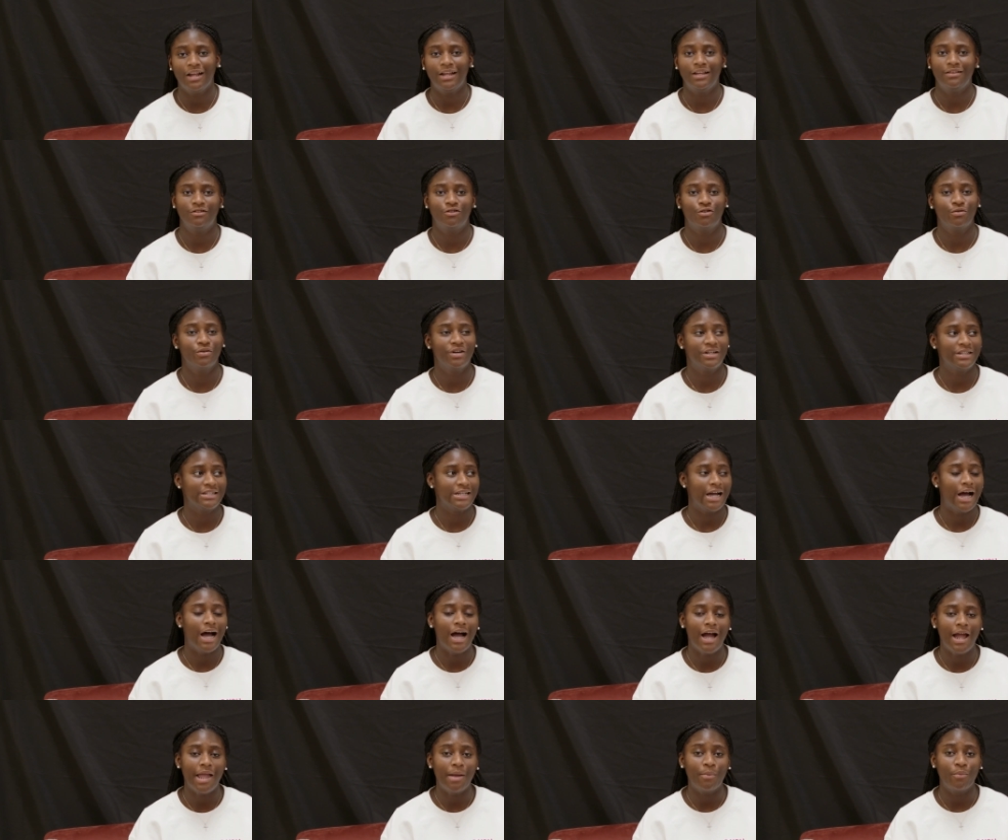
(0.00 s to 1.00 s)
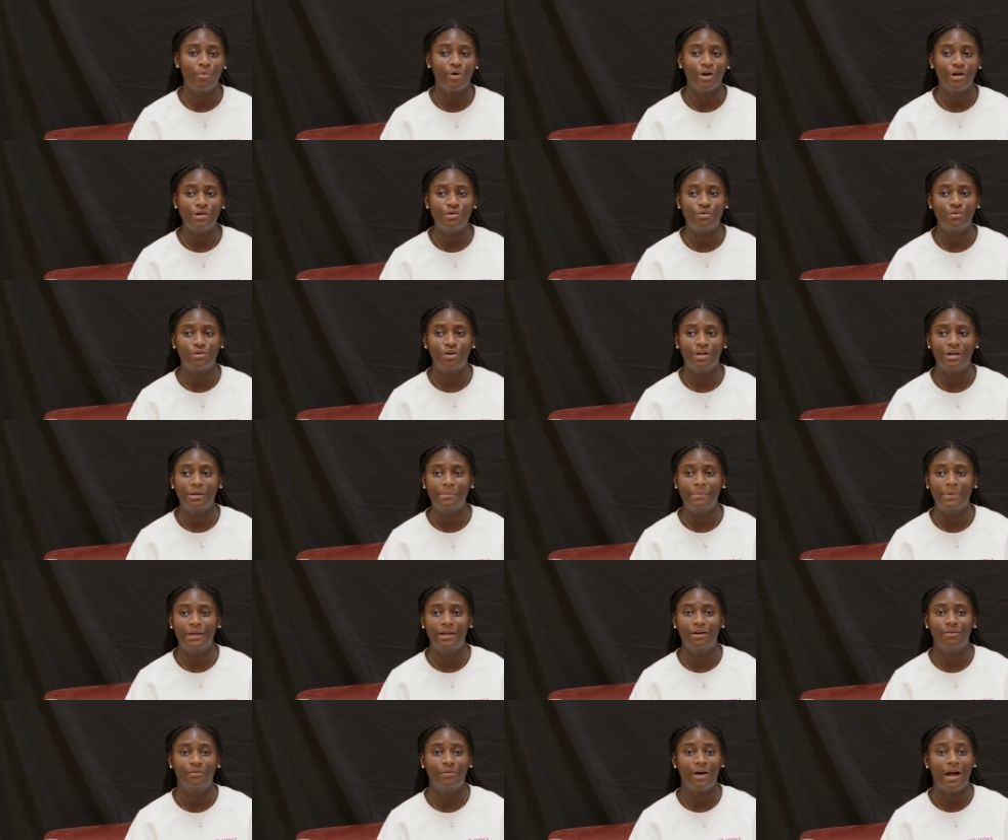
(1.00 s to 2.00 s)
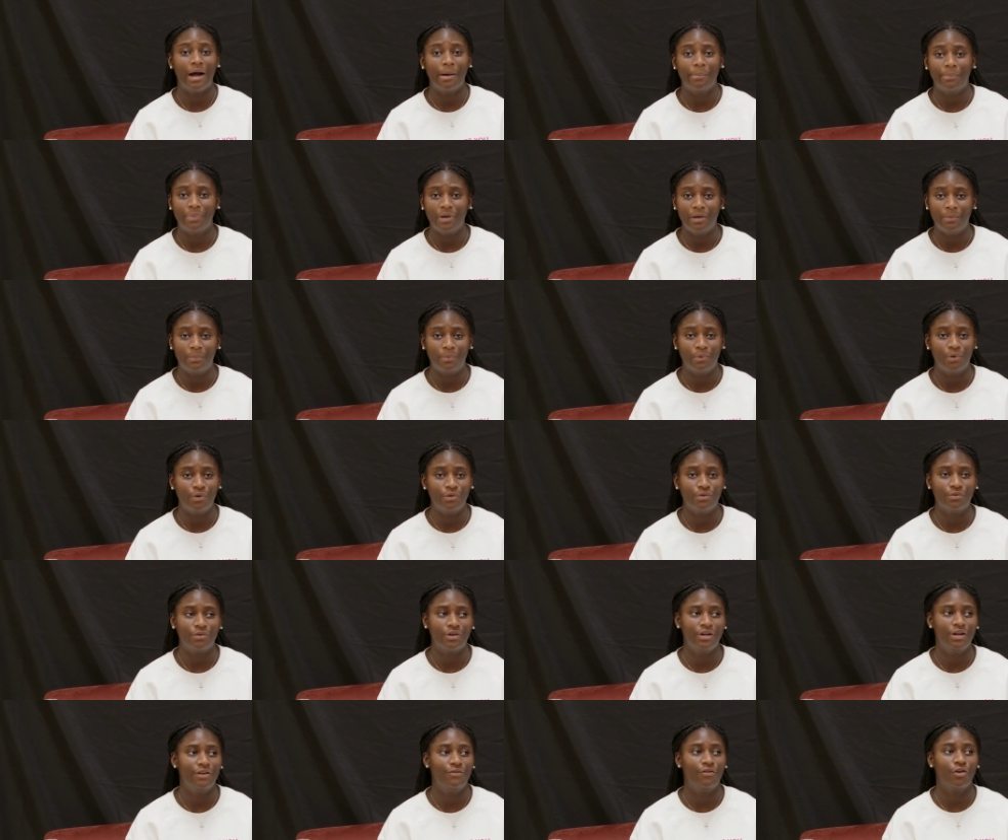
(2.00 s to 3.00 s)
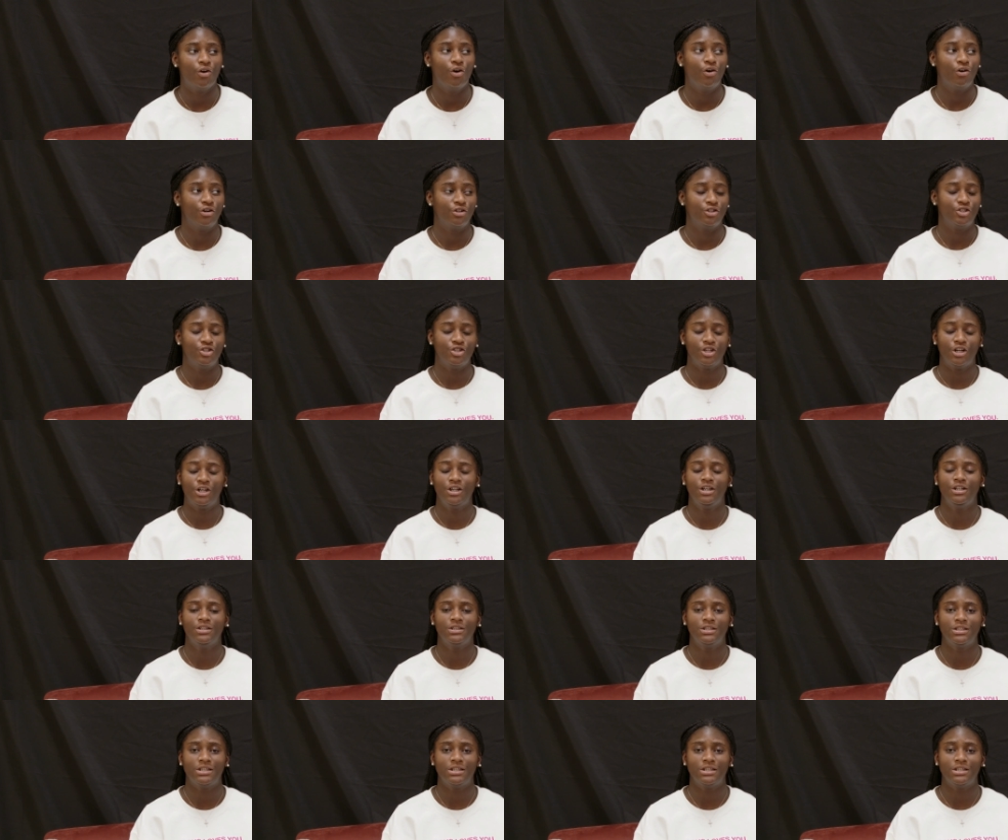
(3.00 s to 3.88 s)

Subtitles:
during a time where you couldn't be around people, you couldn't even go to church.